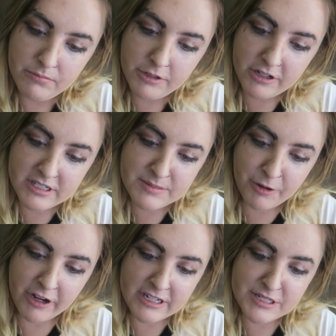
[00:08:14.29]

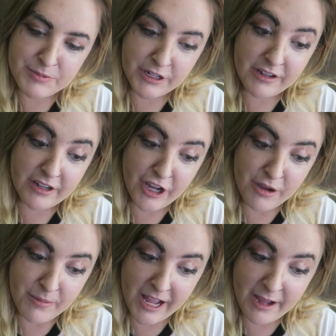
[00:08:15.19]
Non-sponse, but
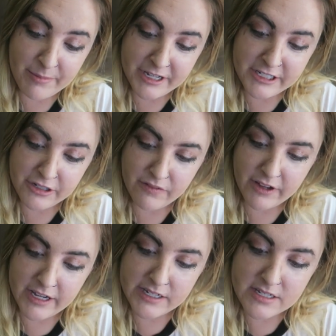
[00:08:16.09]
come at me,
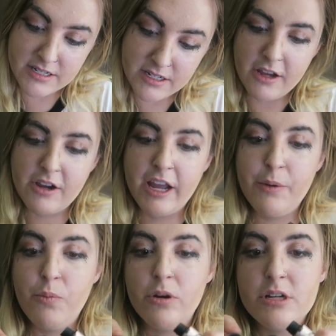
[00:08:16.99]
Too-Faced.
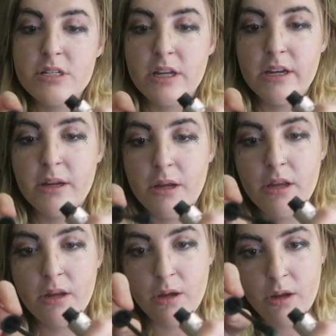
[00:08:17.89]
Okay, we're just
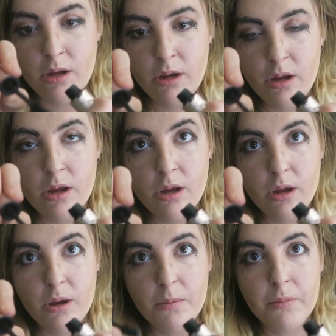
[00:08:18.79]
gonna
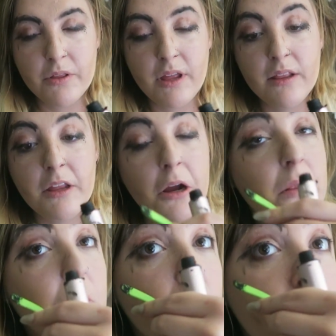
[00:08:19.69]
put that there, and then